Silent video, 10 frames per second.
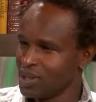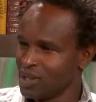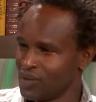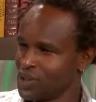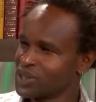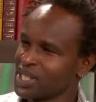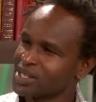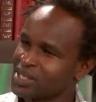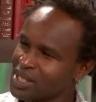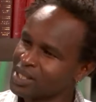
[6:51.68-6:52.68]
Then you start
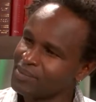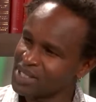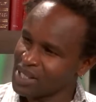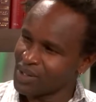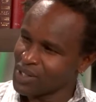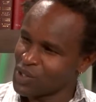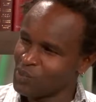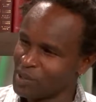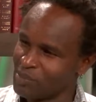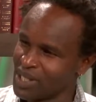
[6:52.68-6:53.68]
seeing them as other
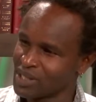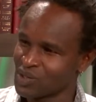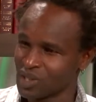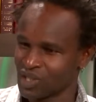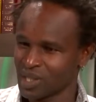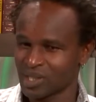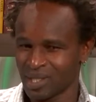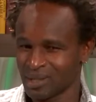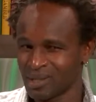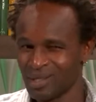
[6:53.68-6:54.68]
human beings, not just
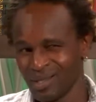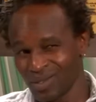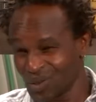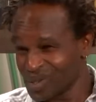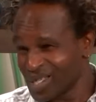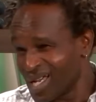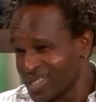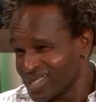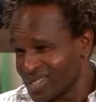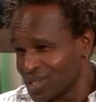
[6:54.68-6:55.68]
as those guys
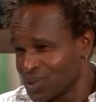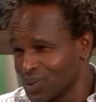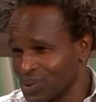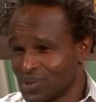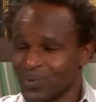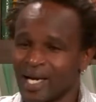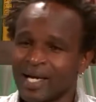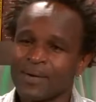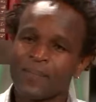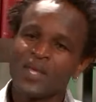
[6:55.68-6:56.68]
in tattoos, right?
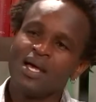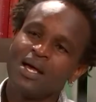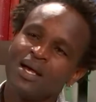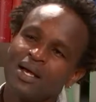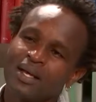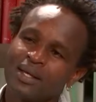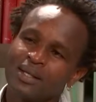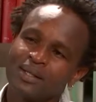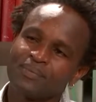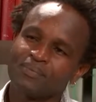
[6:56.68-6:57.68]

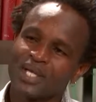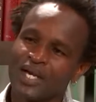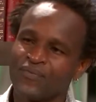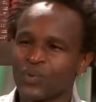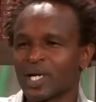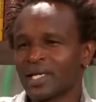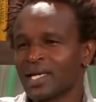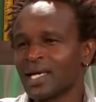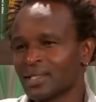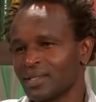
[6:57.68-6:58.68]
And if you can
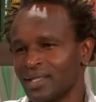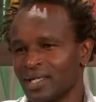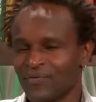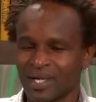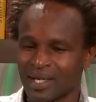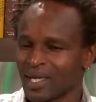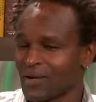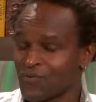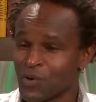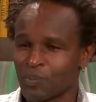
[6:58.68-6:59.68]
get there, if I can get a
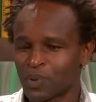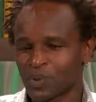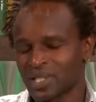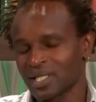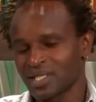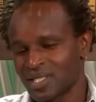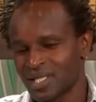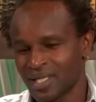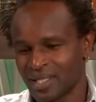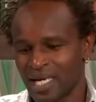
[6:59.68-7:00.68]
few people to start
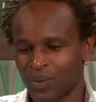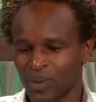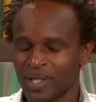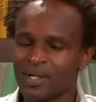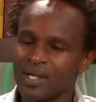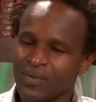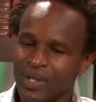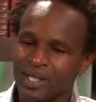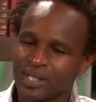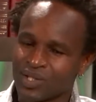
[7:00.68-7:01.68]
seeing it that way, then it's